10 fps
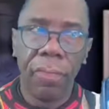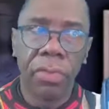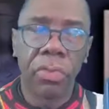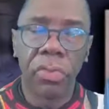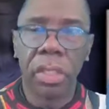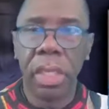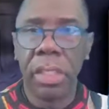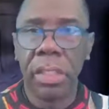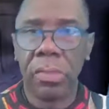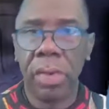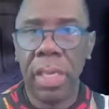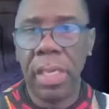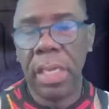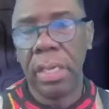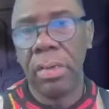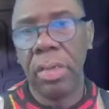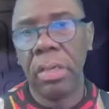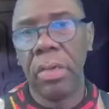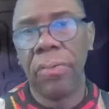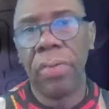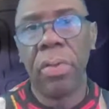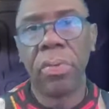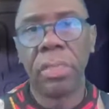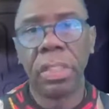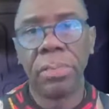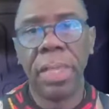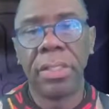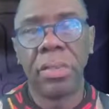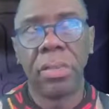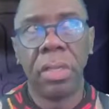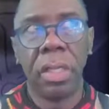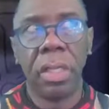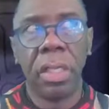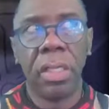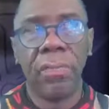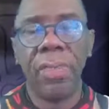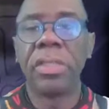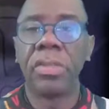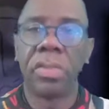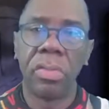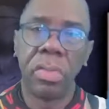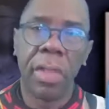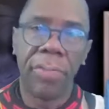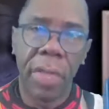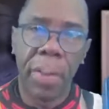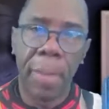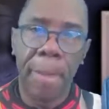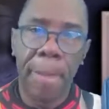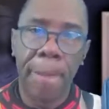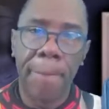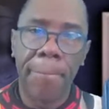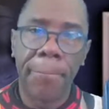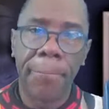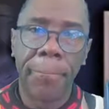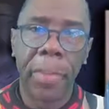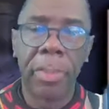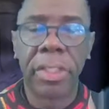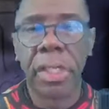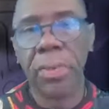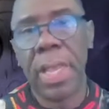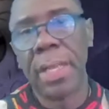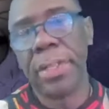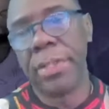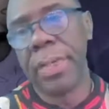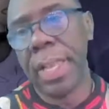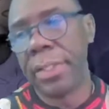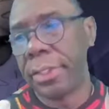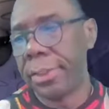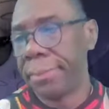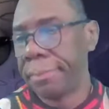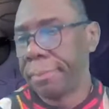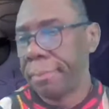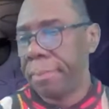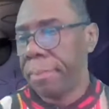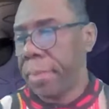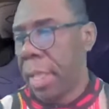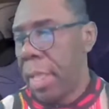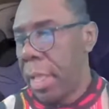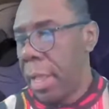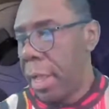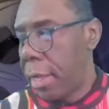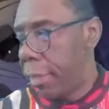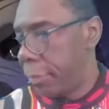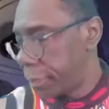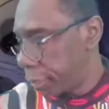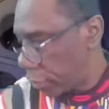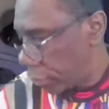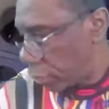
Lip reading: virtual things right here in your phones and special features on your phone. I'm going to show you how to do that too. On